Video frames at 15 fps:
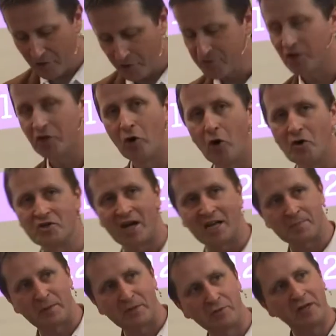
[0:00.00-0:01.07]
there's a
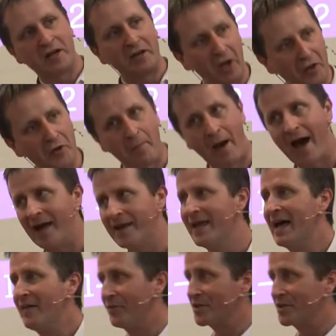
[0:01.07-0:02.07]
contrast between another man,